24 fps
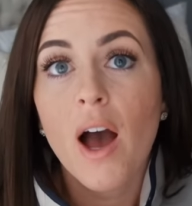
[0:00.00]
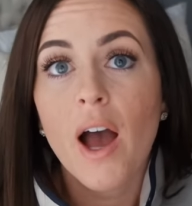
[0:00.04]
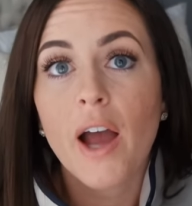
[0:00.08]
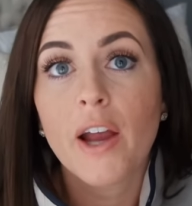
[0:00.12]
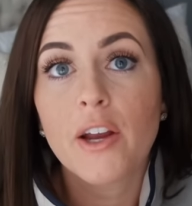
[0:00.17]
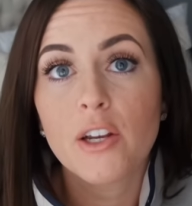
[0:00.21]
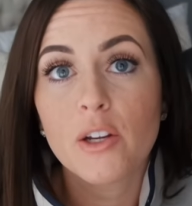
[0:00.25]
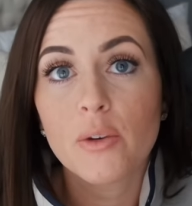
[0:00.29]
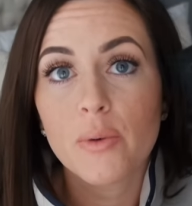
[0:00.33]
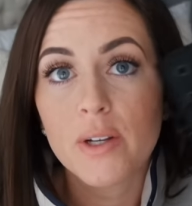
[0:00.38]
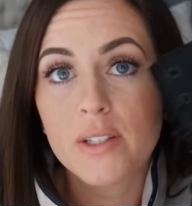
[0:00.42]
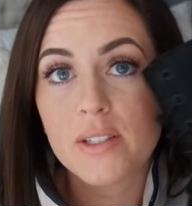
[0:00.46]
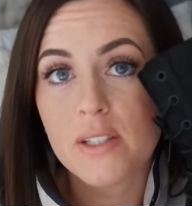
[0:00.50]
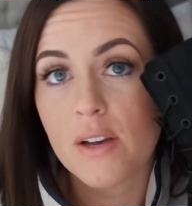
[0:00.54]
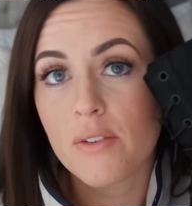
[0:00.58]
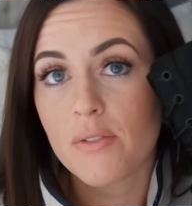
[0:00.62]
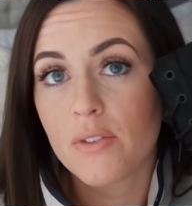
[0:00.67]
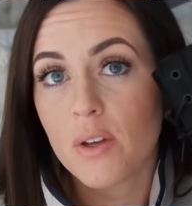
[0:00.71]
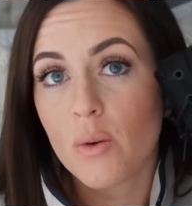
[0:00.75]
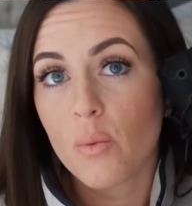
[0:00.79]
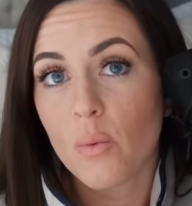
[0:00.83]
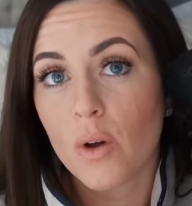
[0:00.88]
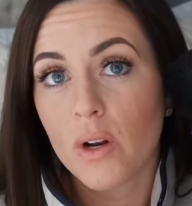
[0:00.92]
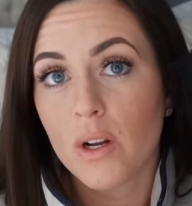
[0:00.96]
I knew I
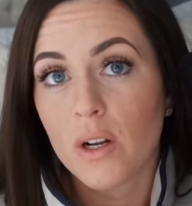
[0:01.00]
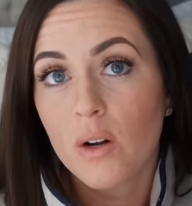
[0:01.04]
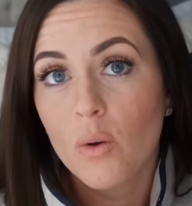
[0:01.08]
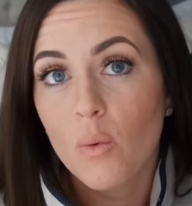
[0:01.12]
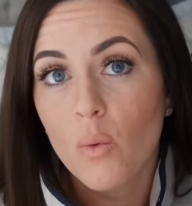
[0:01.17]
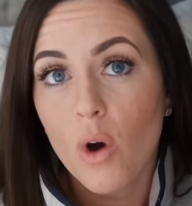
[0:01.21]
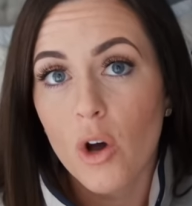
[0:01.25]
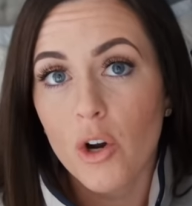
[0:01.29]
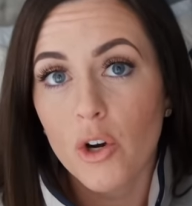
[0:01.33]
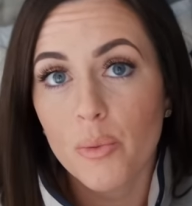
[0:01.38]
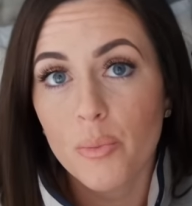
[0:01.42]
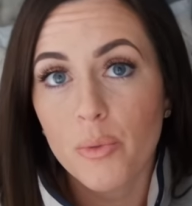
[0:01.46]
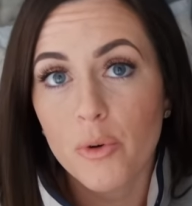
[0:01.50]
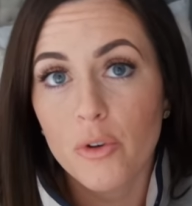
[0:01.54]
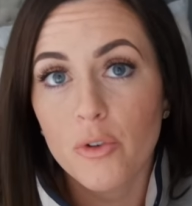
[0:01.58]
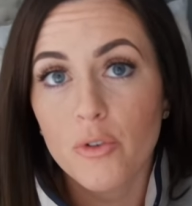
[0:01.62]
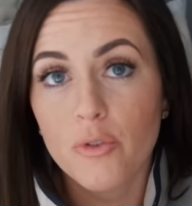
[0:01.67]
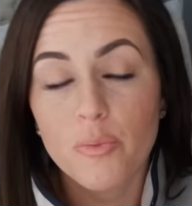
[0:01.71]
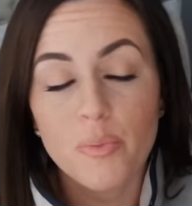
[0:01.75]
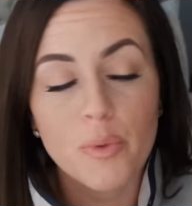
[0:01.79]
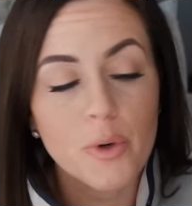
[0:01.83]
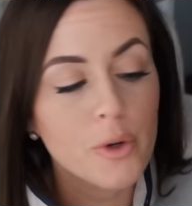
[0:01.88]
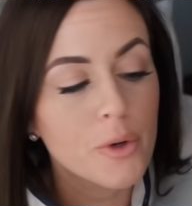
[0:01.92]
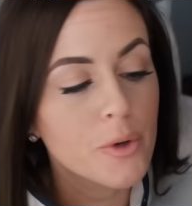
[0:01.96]
definitely wanted a
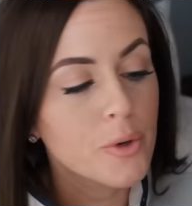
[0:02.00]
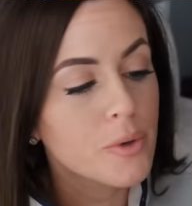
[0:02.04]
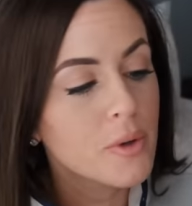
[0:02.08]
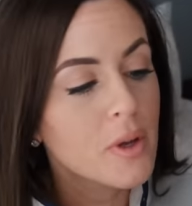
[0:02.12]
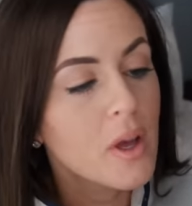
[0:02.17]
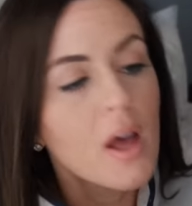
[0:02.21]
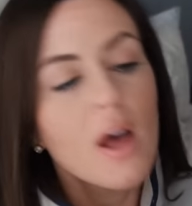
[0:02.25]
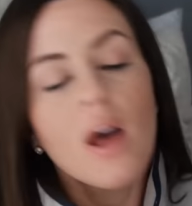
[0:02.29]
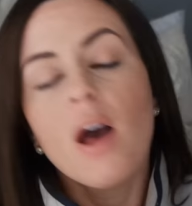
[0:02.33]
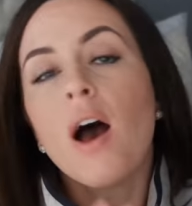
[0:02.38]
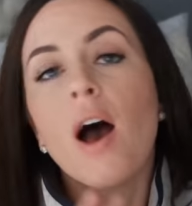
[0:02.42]
waterproof boot.